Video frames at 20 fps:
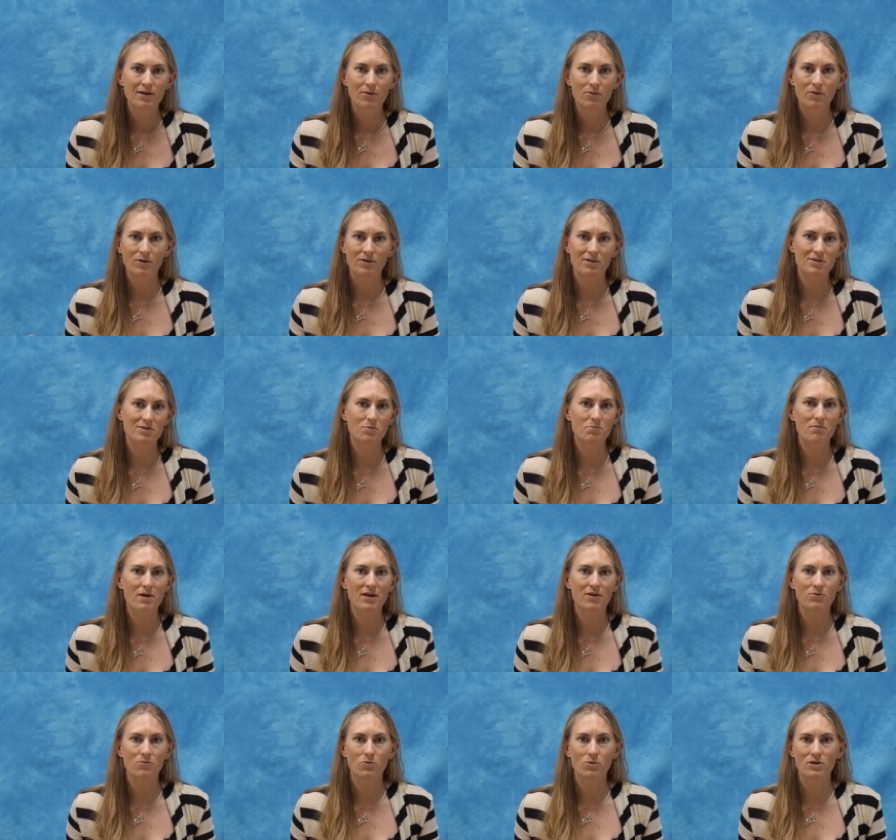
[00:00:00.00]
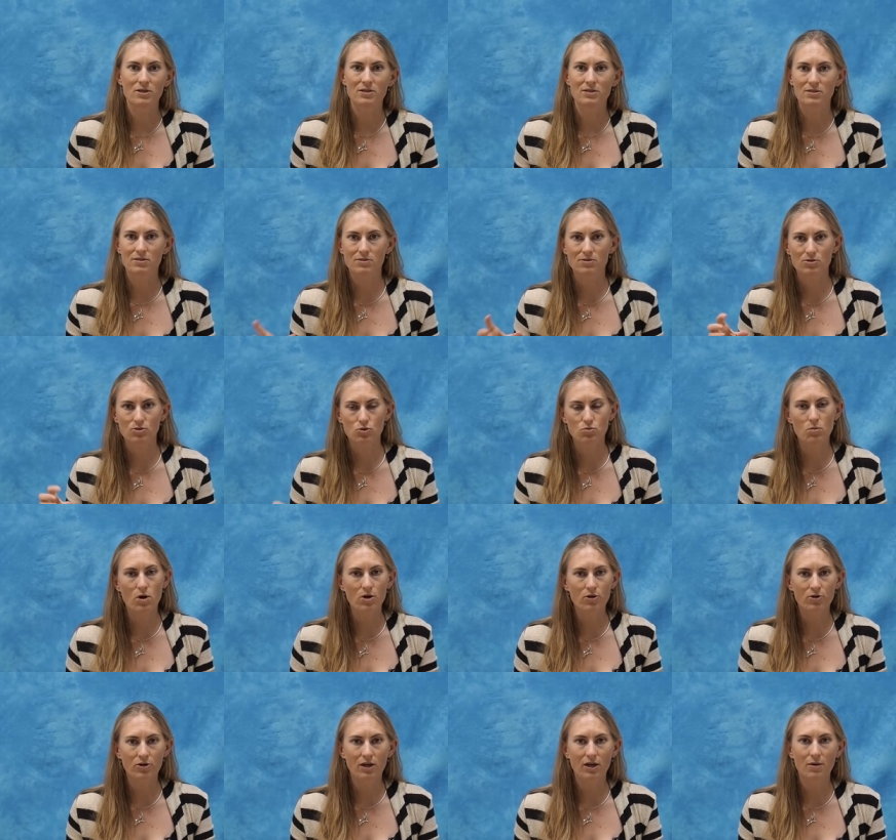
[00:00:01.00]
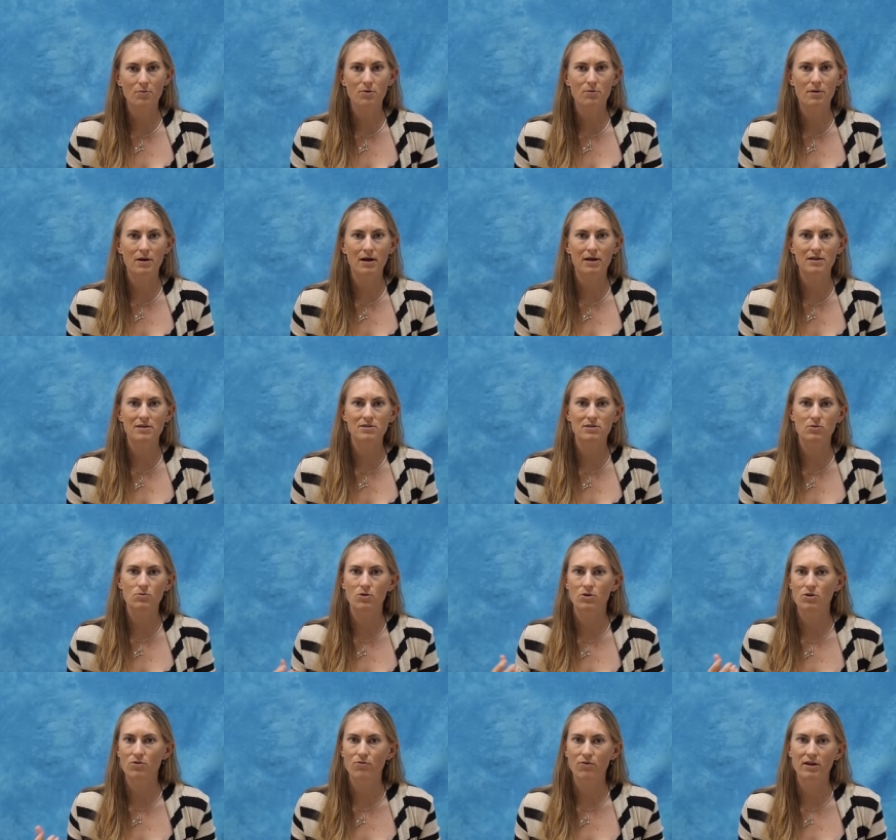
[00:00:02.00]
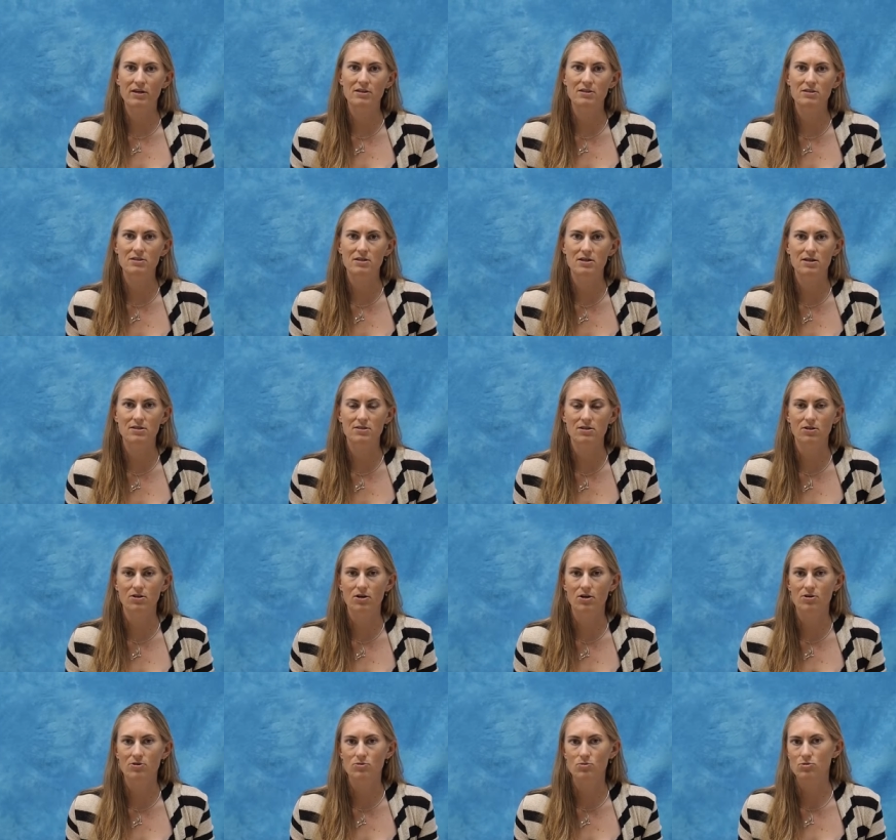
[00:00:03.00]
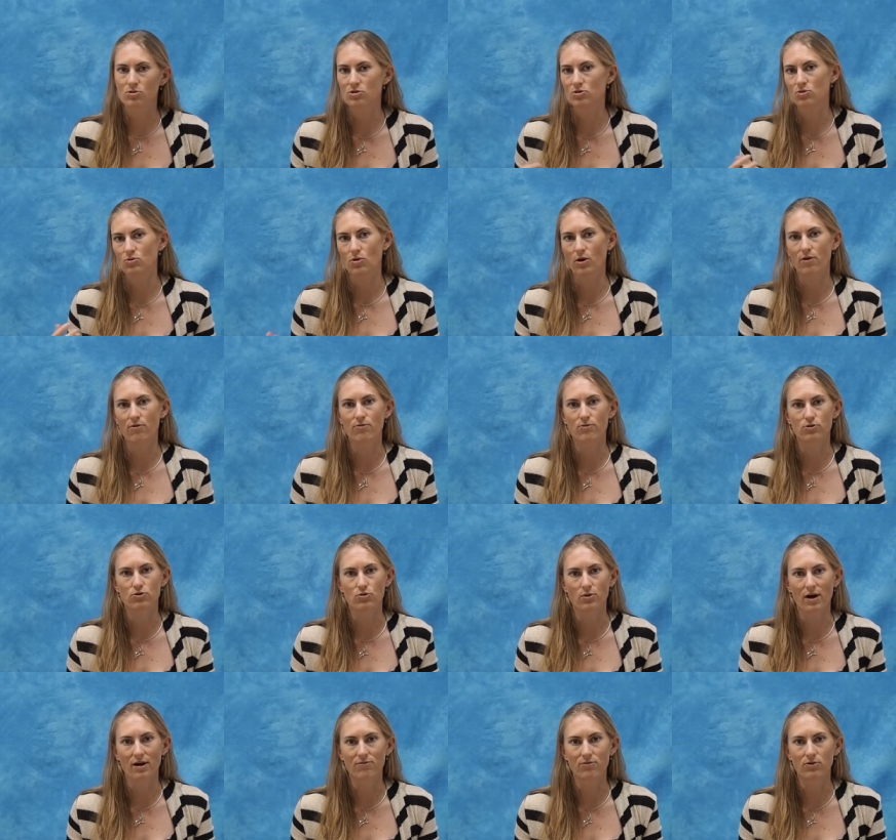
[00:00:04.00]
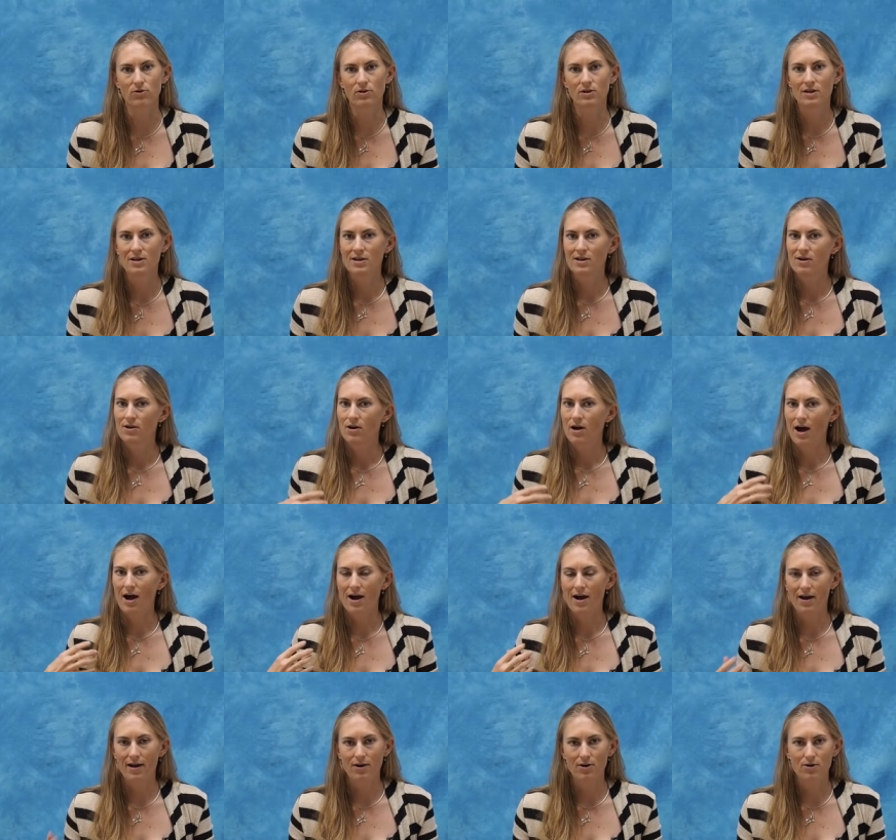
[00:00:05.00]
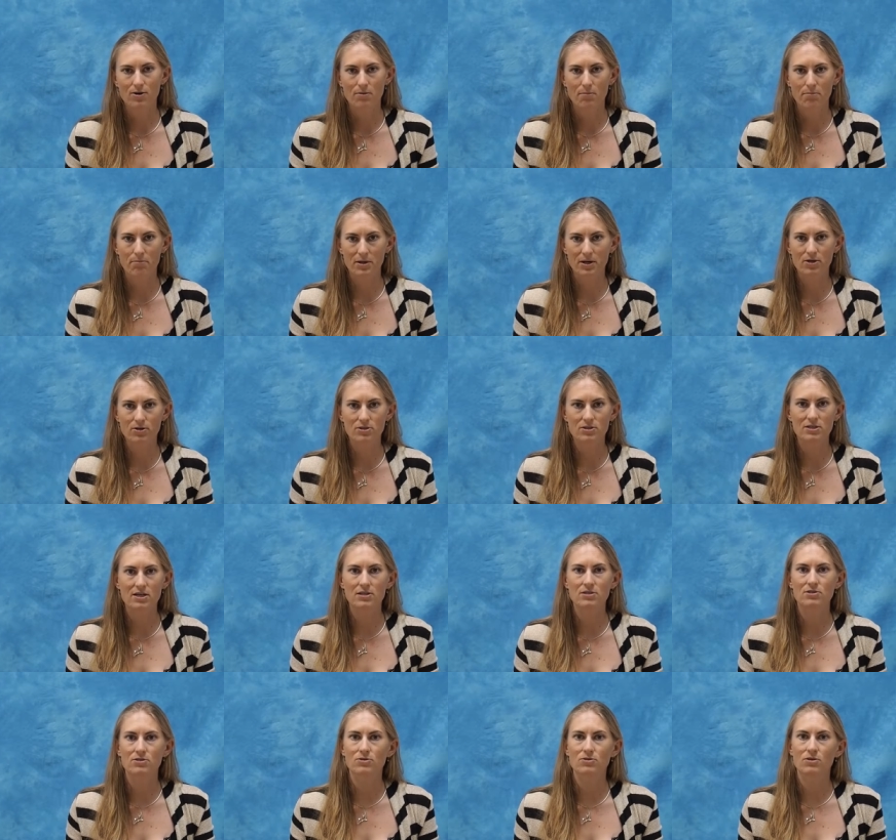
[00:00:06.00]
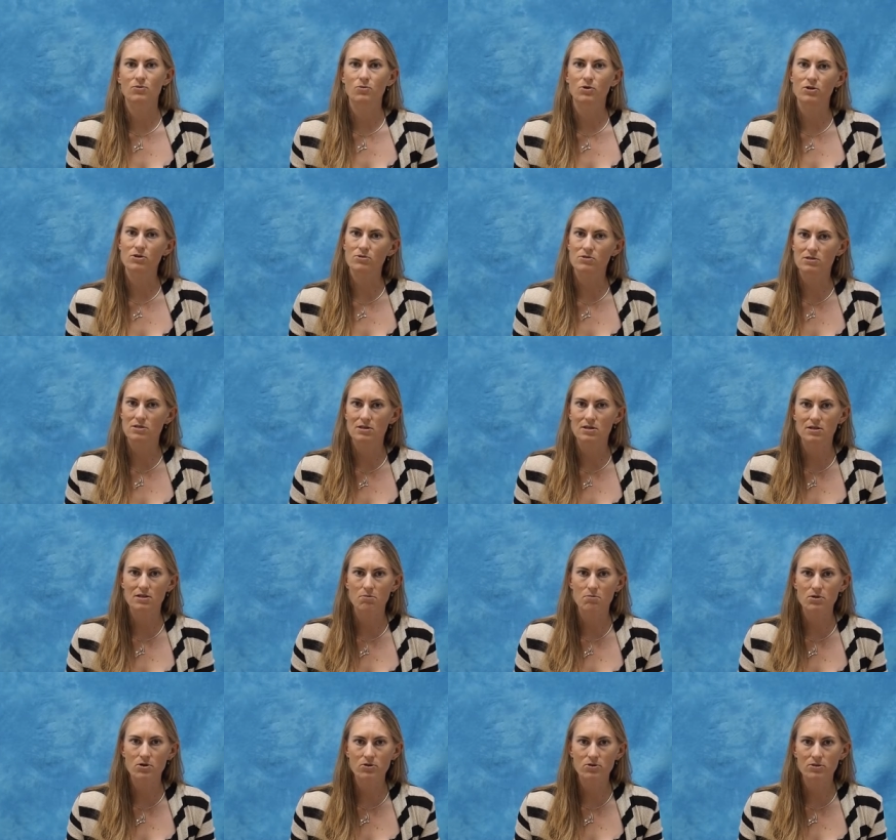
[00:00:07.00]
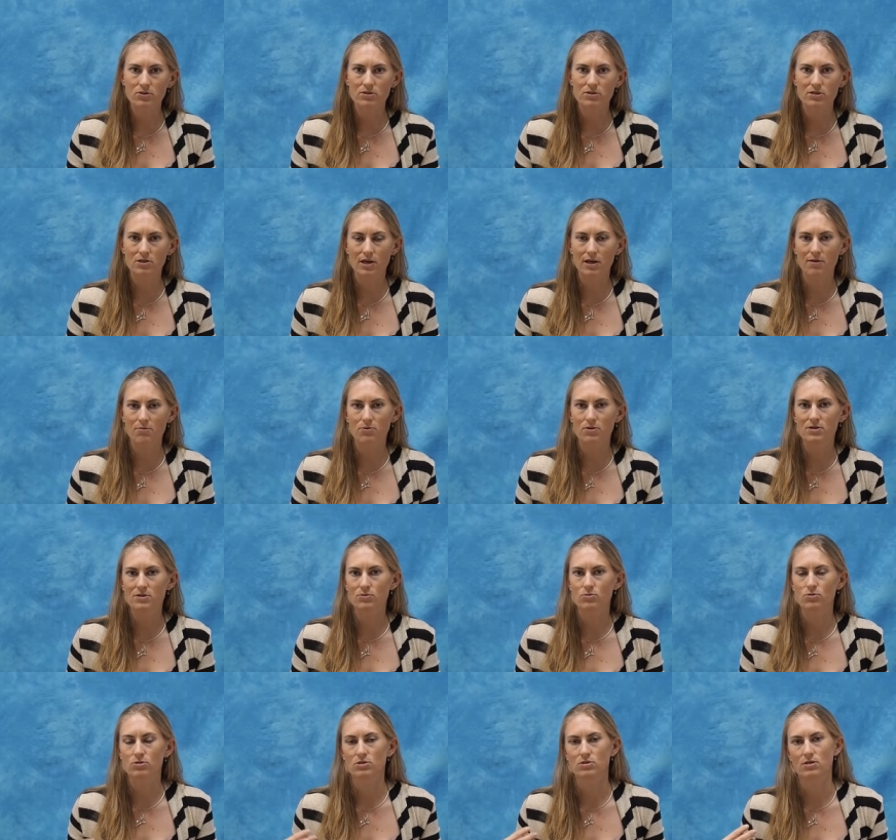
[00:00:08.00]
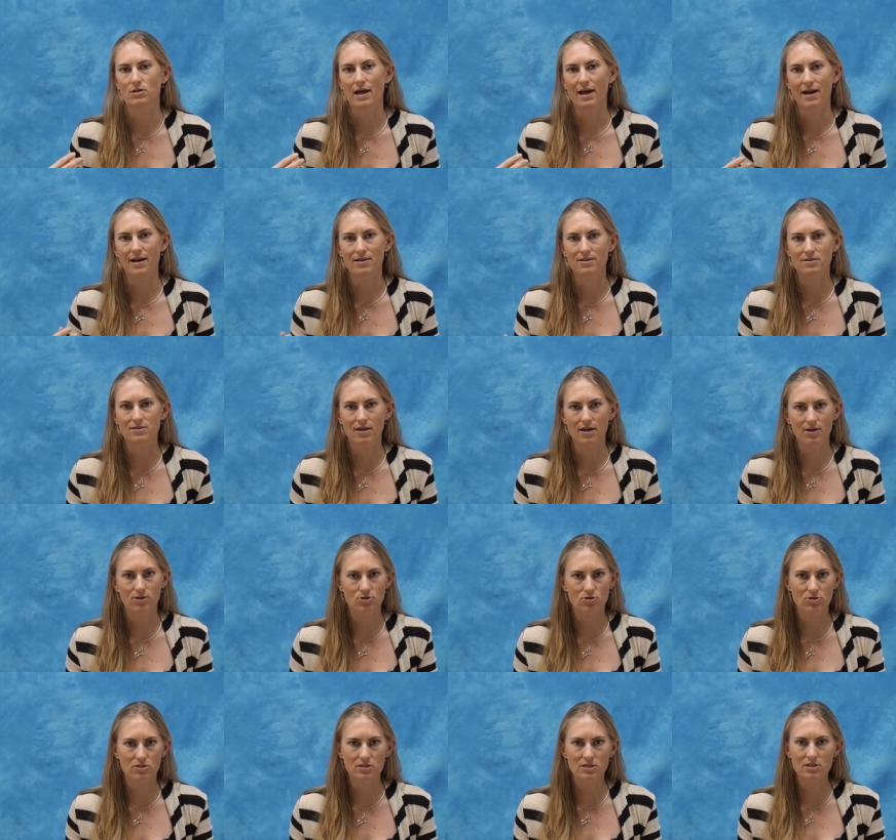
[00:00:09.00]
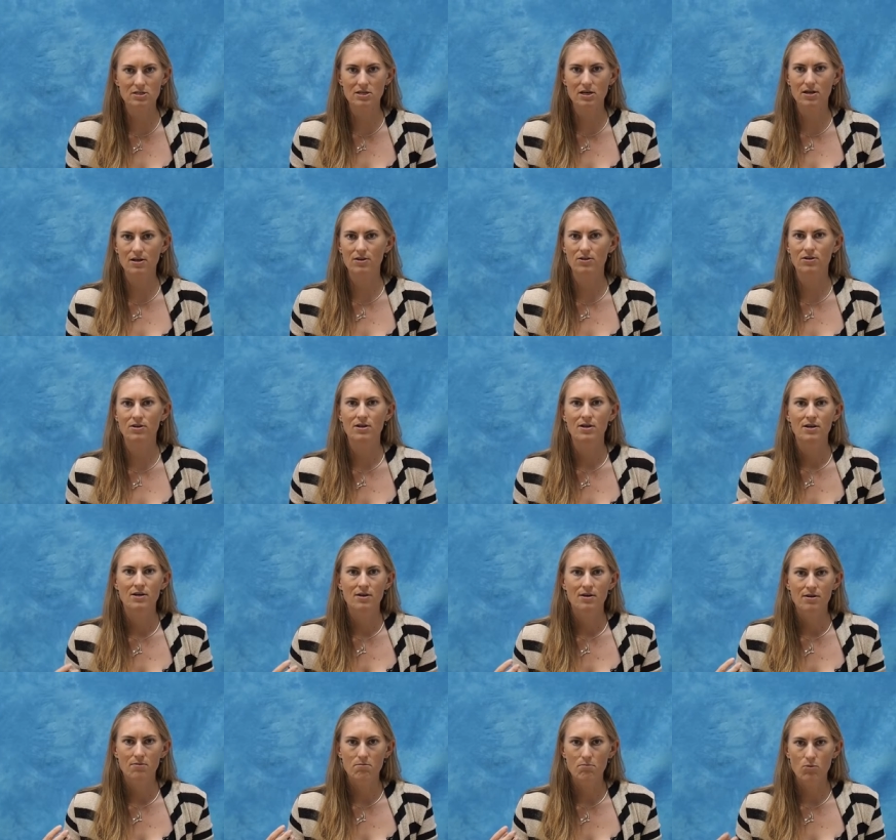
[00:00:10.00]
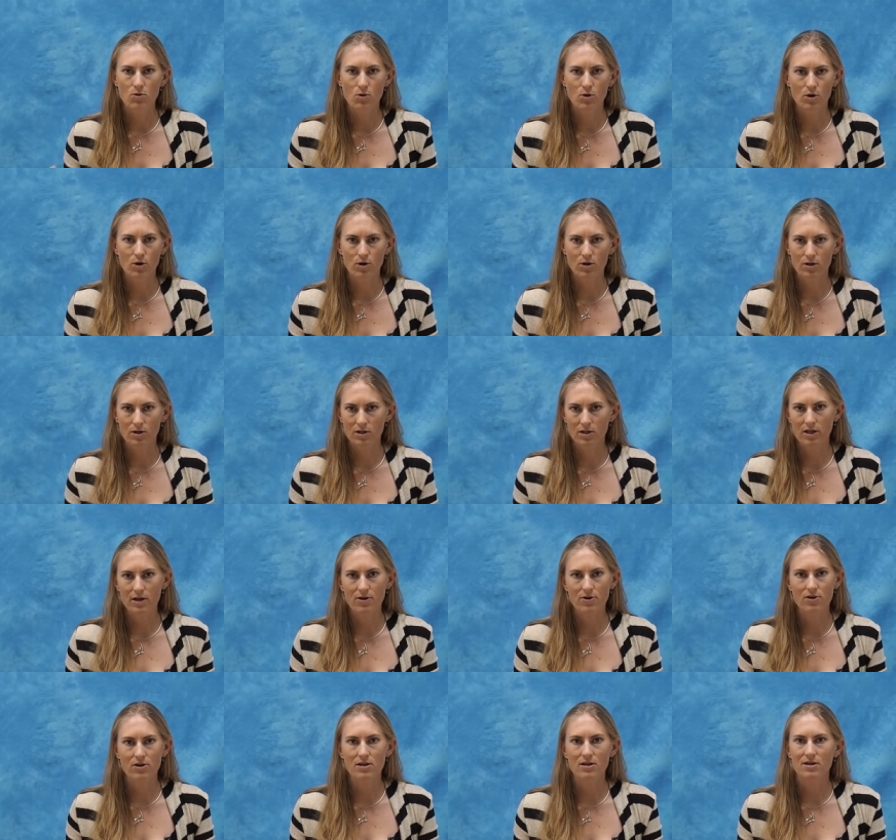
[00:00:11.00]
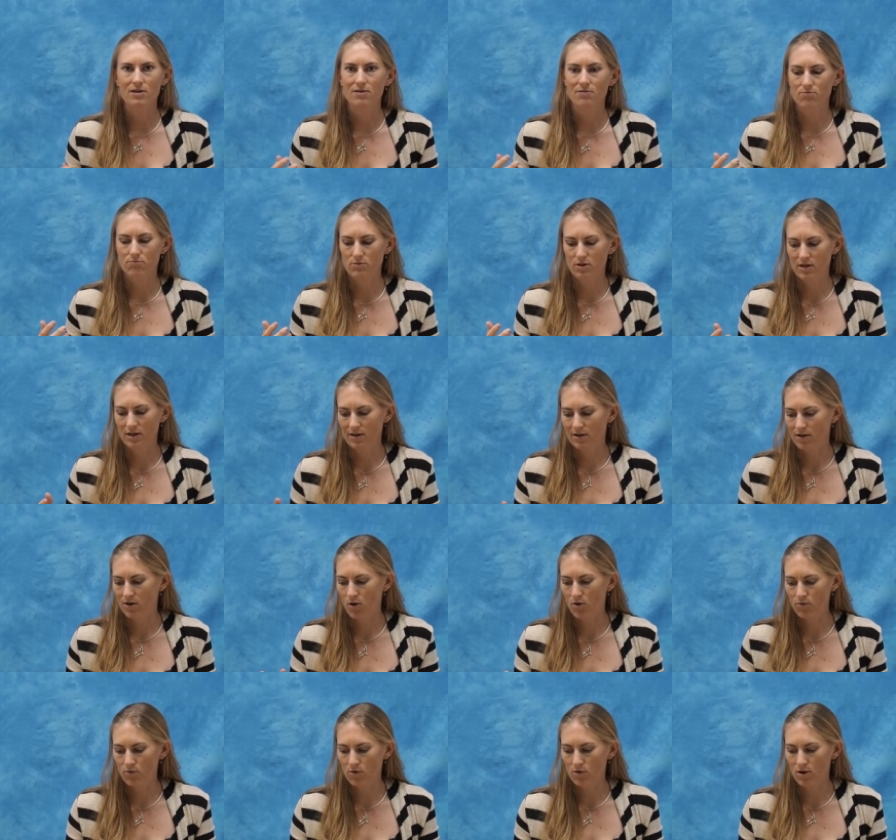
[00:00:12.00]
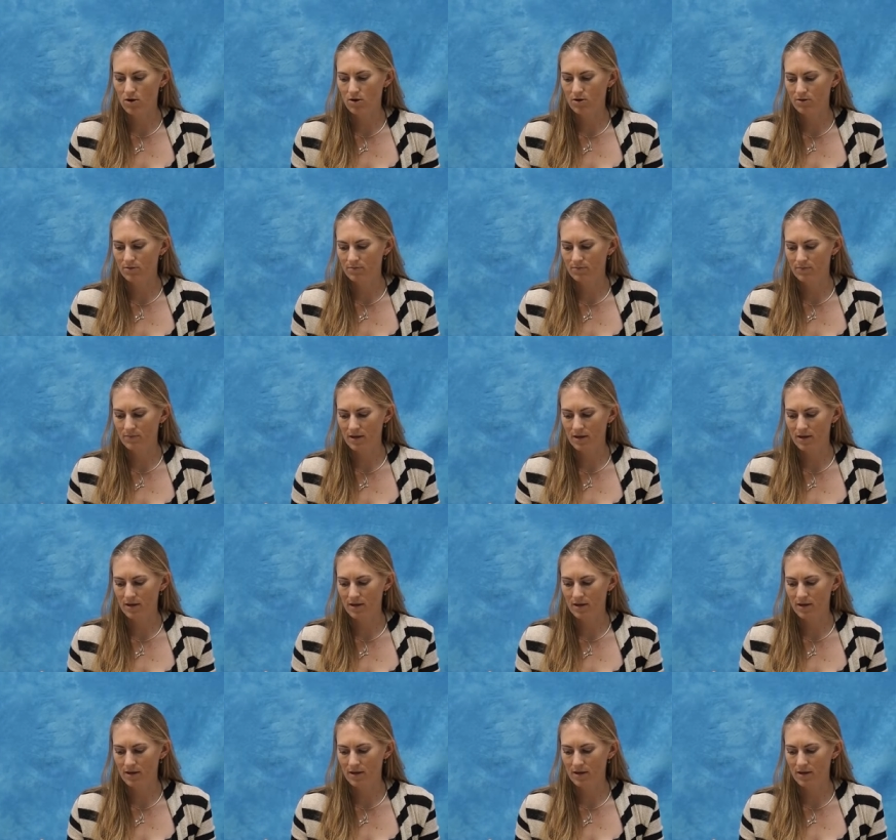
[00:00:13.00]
What this meant was smaller camera bodies than what you find in DSLRs, which is great for travel, higher, bigger sensor than what you see in the mirrorless cameras, which adds extra detail, more clarity, kind of overall